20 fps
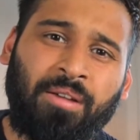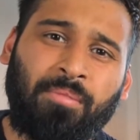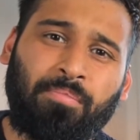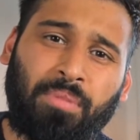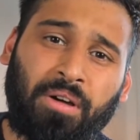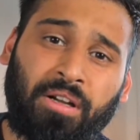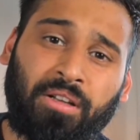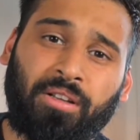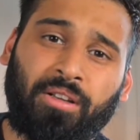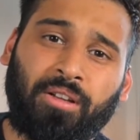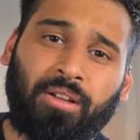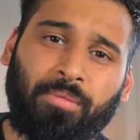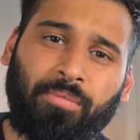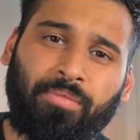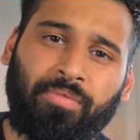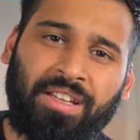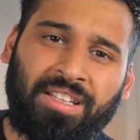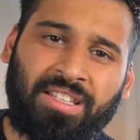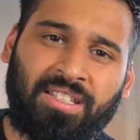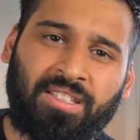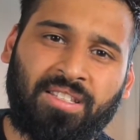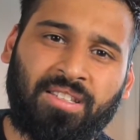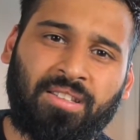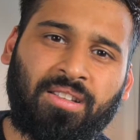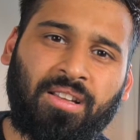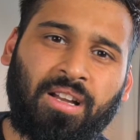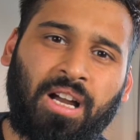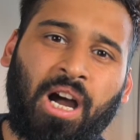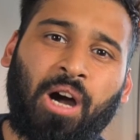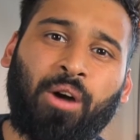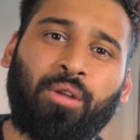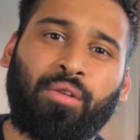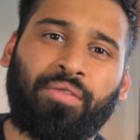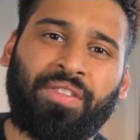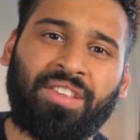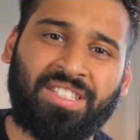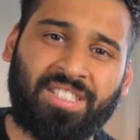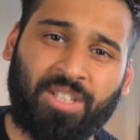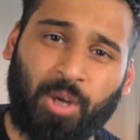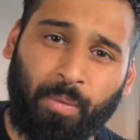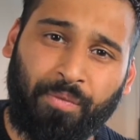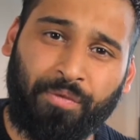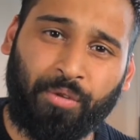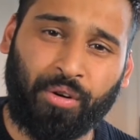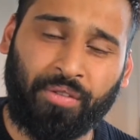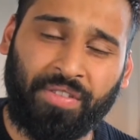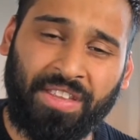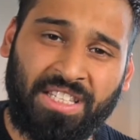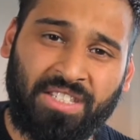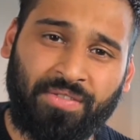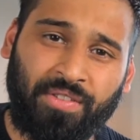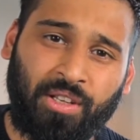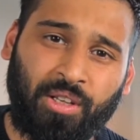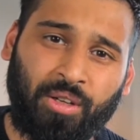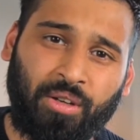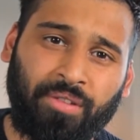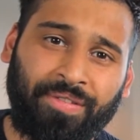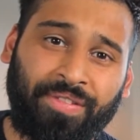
but um, that's out of the scope for this video.